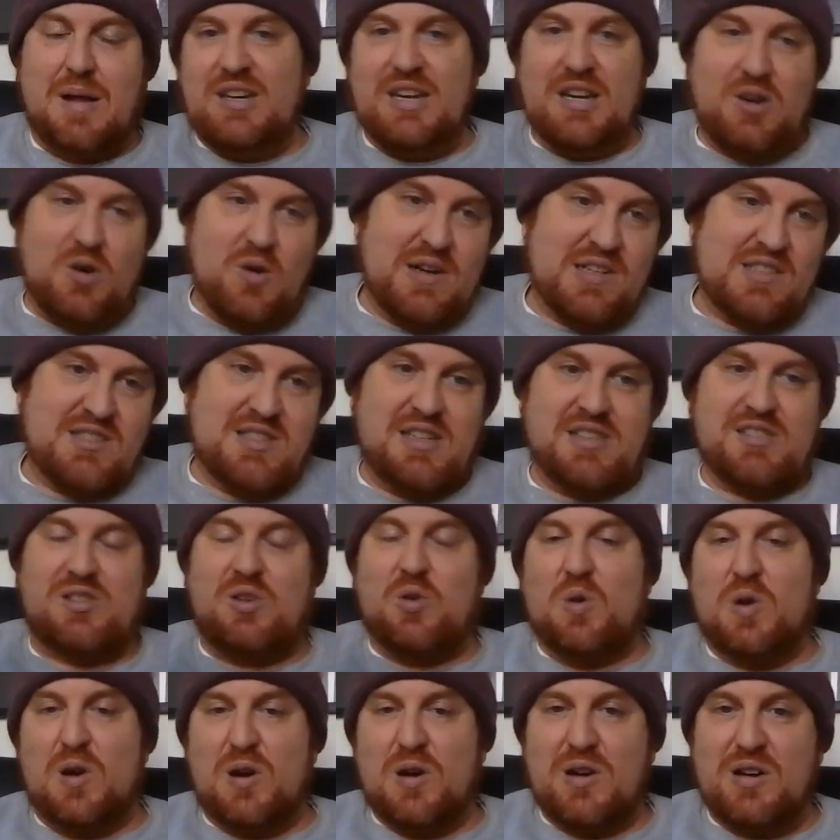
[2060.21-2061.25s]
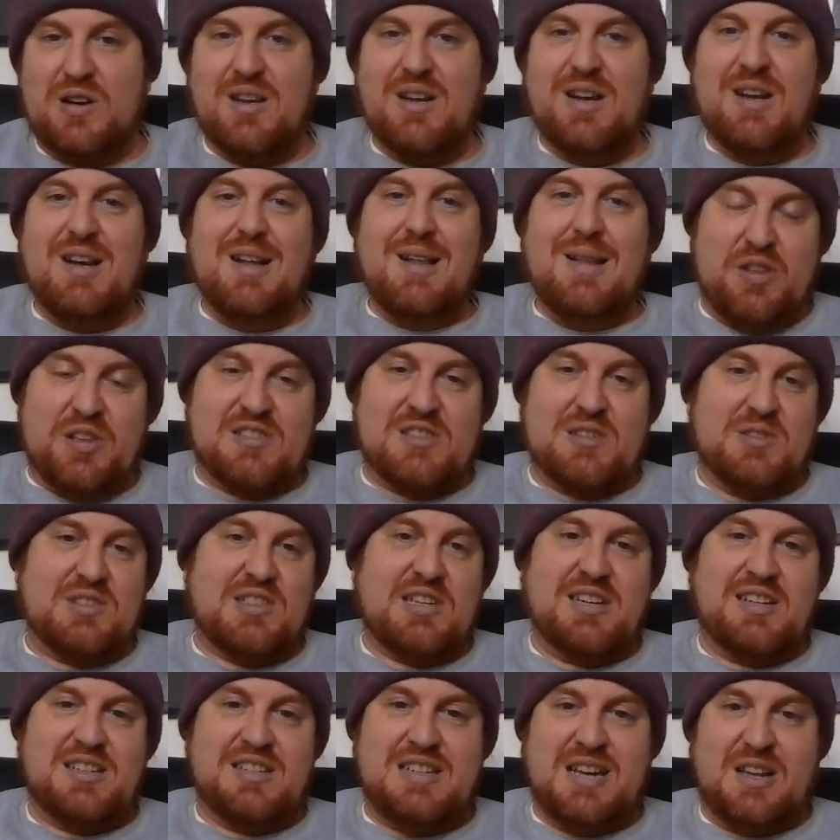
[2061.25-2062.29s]
Their Gitcoins Discord, or the
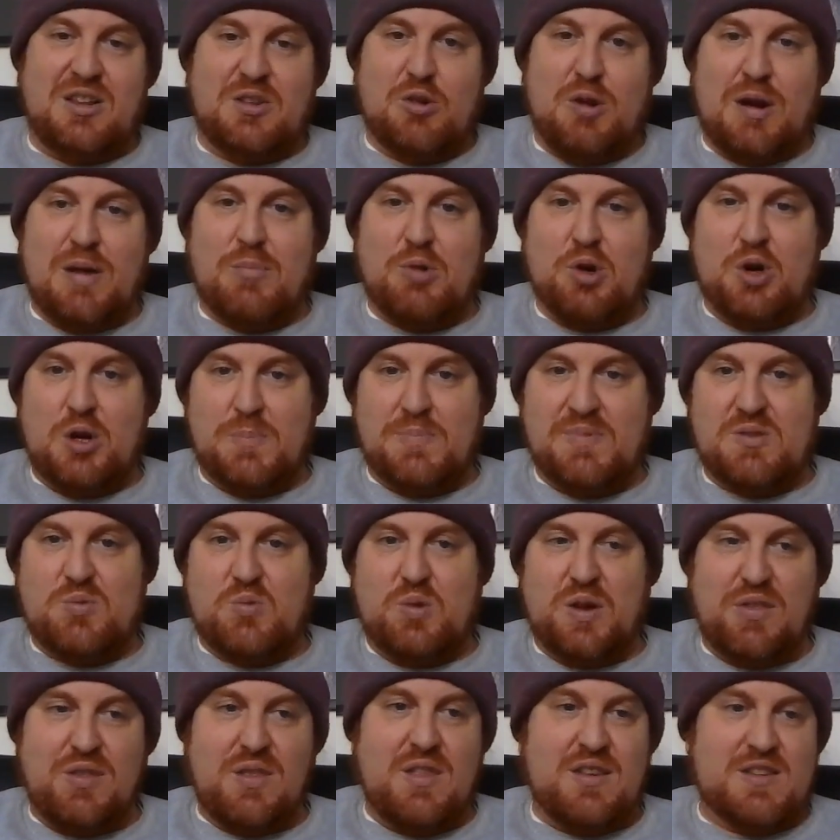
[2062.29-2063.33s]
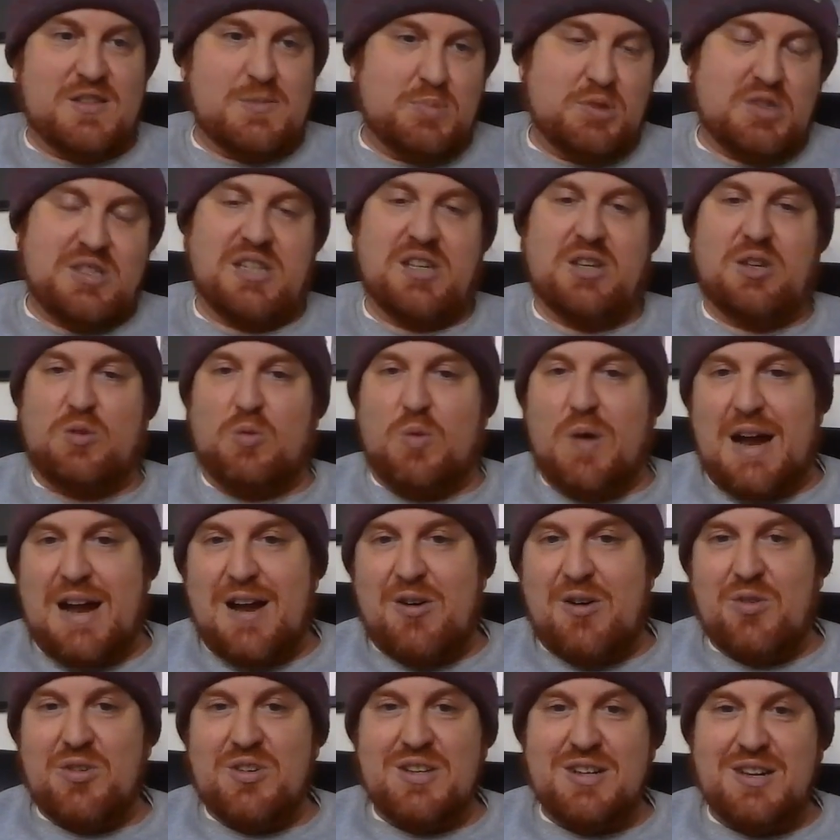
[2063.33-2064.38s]
associated Telegram groups with this particular
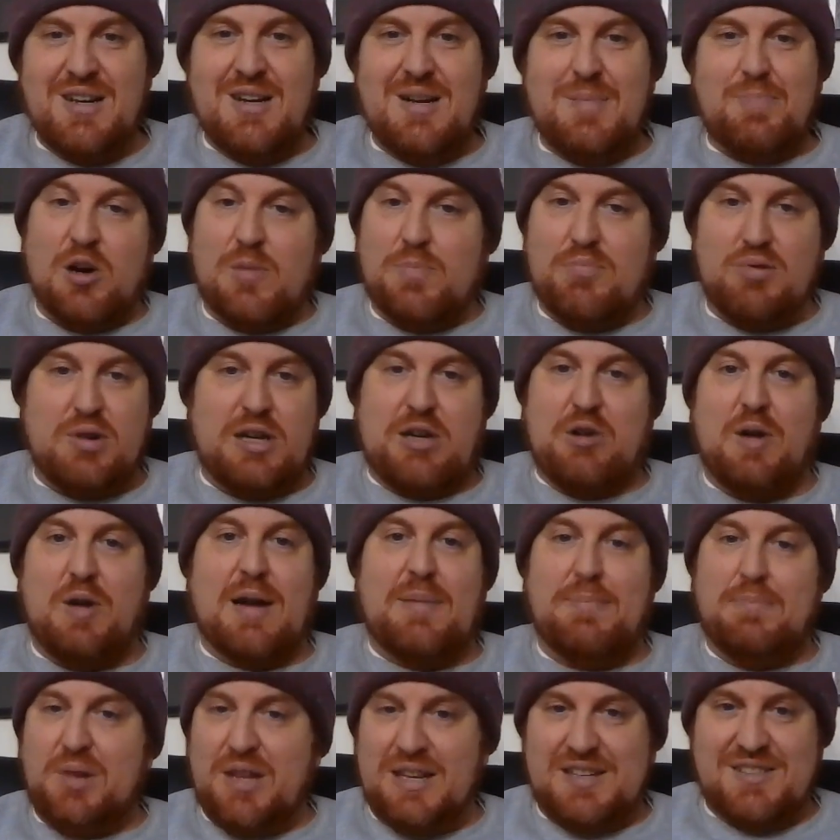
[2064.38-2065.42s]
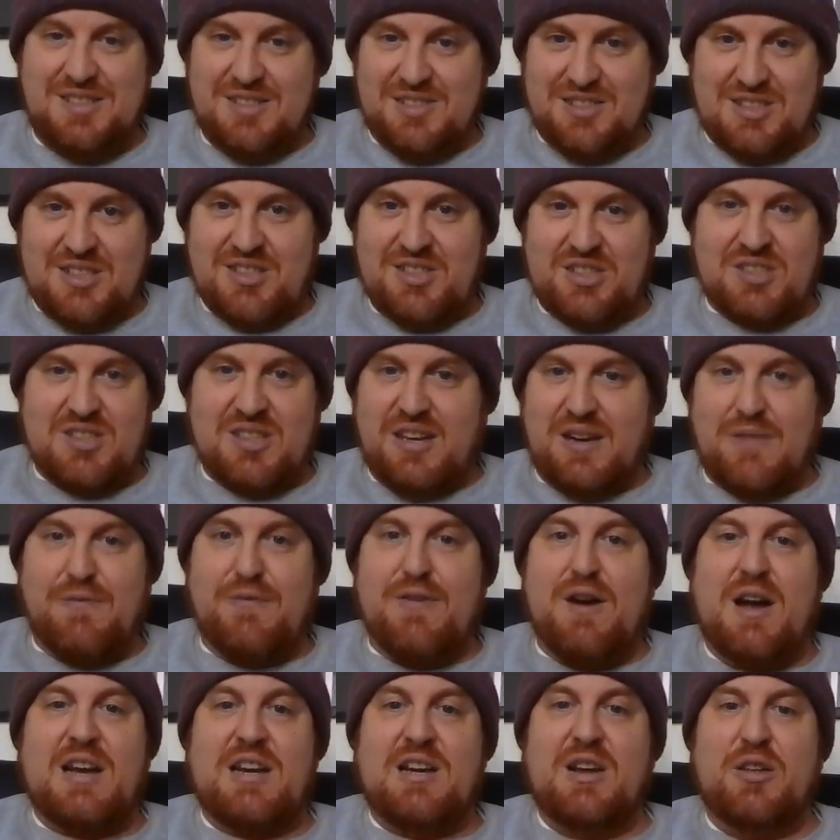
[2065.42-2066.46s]
round are pretty great places to just like
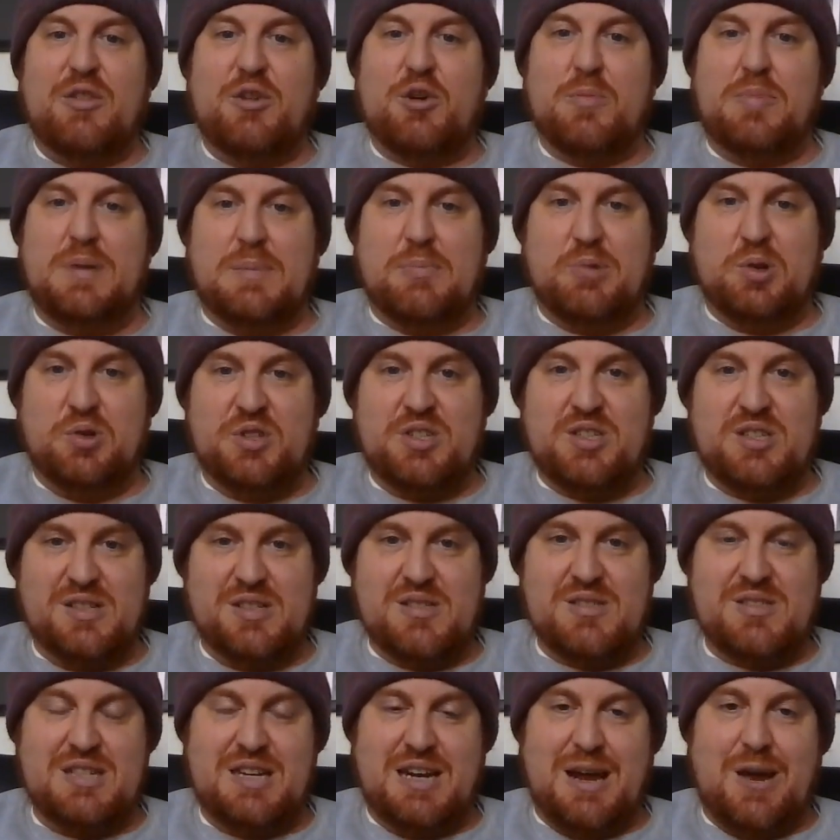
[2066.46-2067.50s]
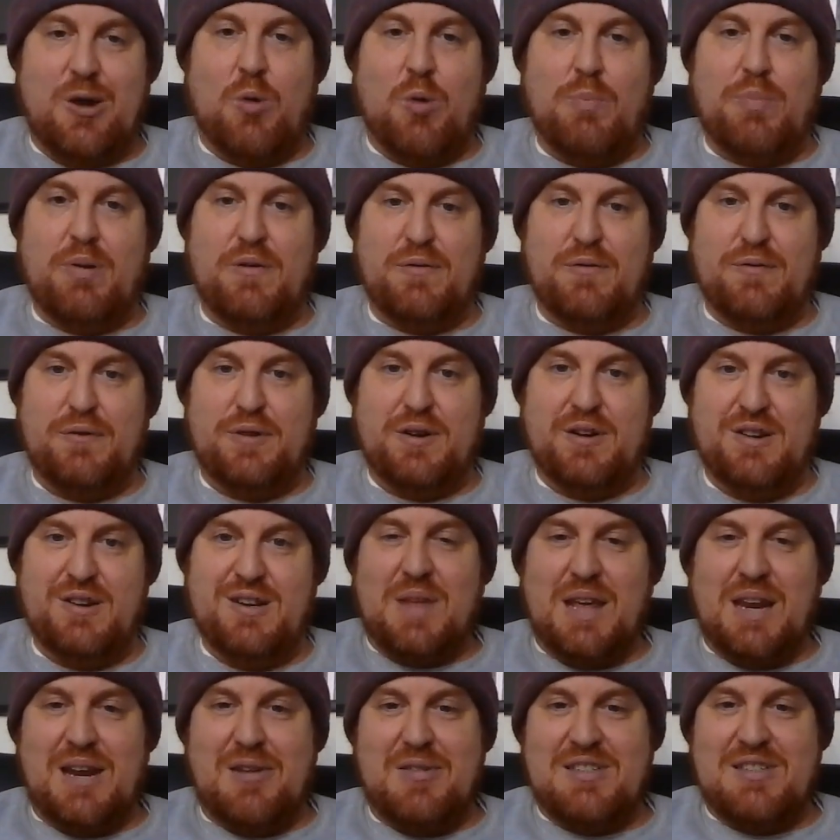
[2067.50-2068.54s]
find other people to help. If
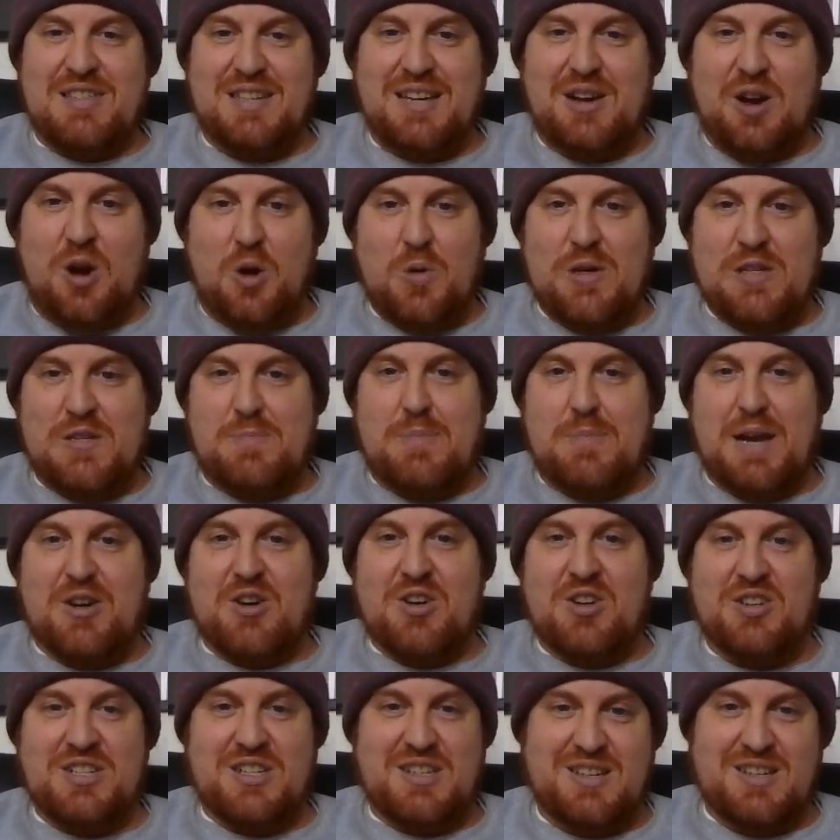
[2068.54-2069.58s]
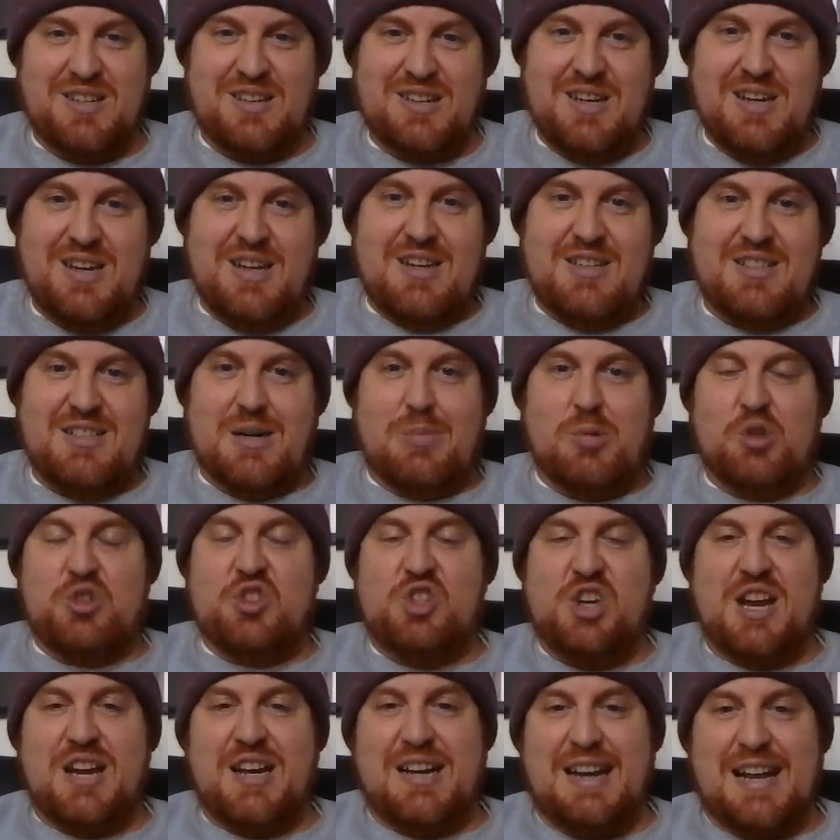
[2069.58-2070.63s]
and I would say always better to
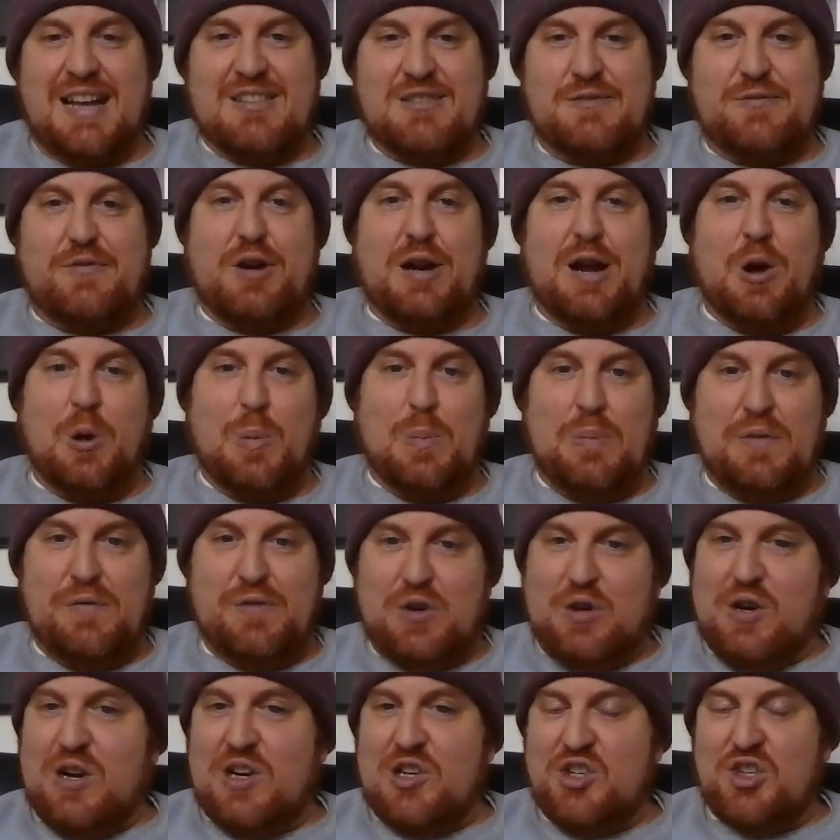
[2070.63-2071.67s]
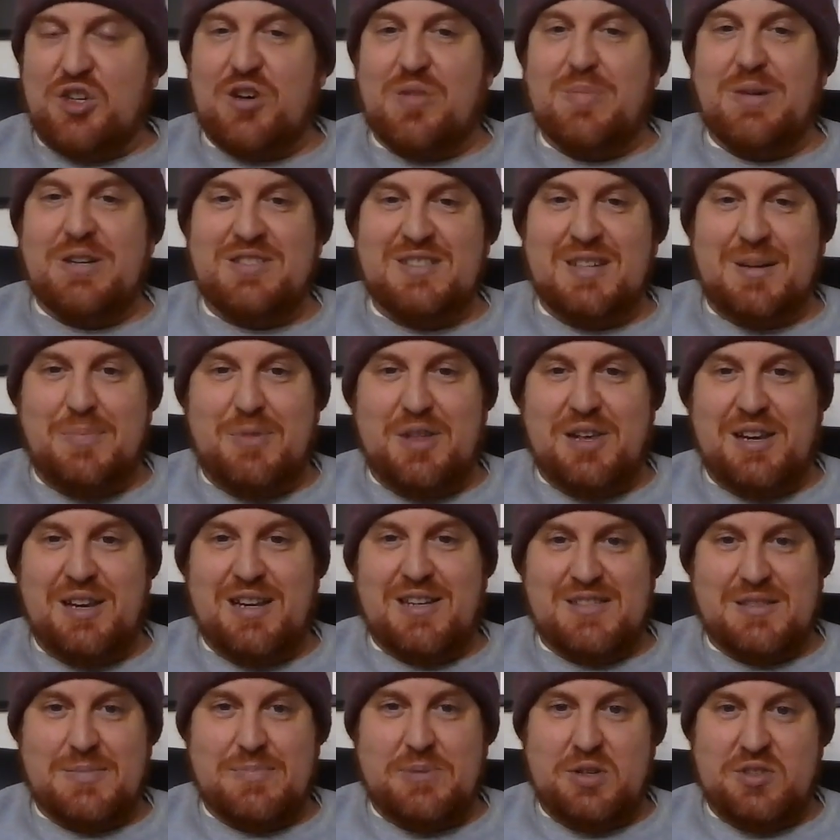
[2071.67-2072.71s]
double check and ask for help if you're not sure about
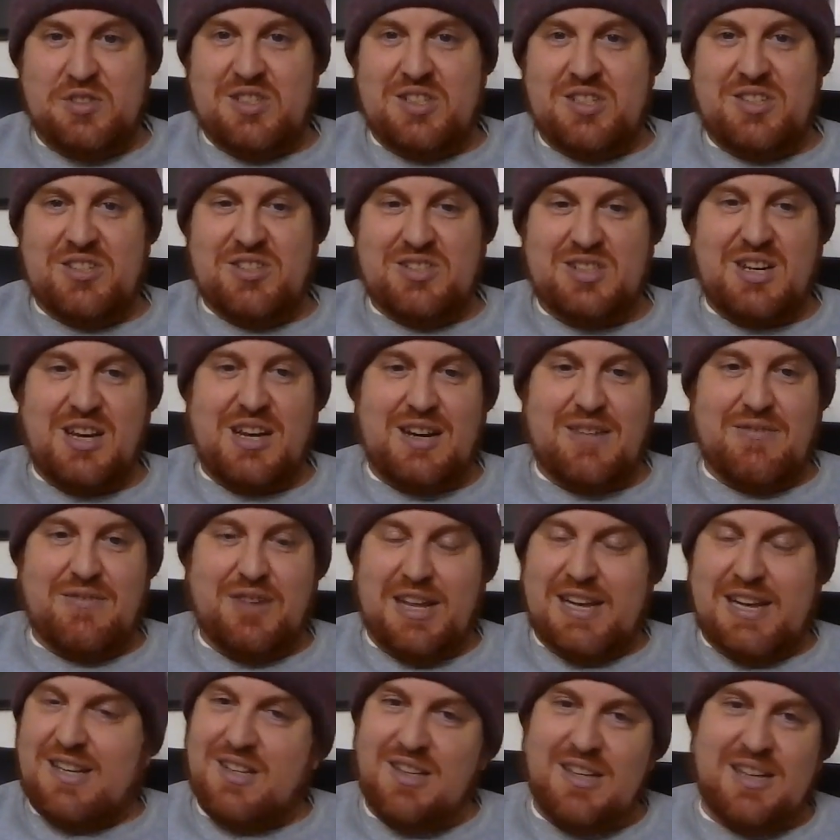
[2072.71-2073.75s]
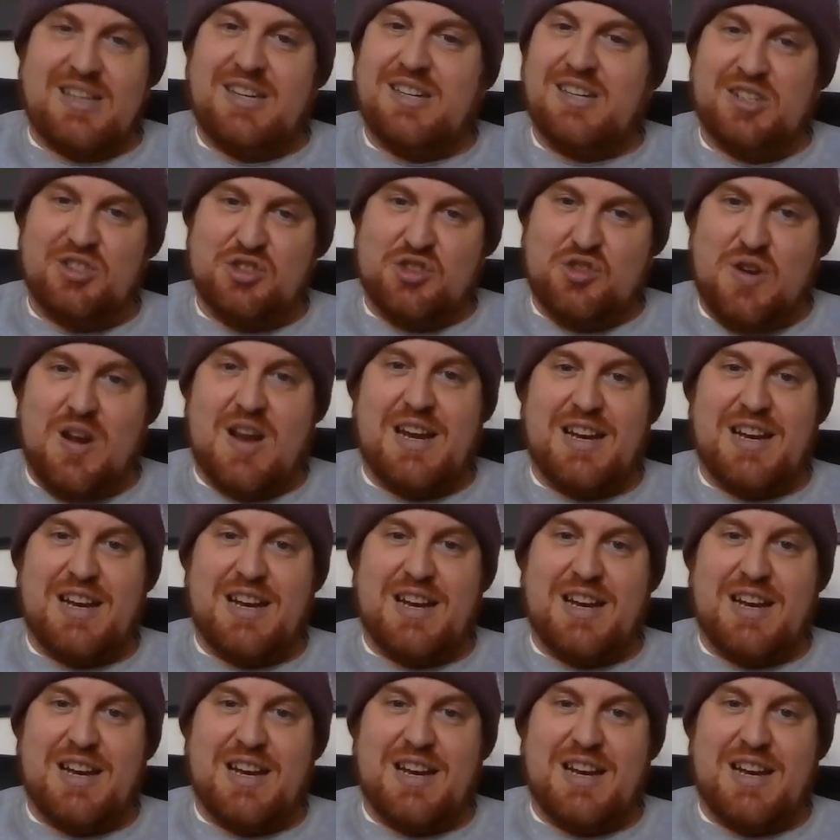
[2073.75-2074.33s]
something, as opposed to just kind of clicking and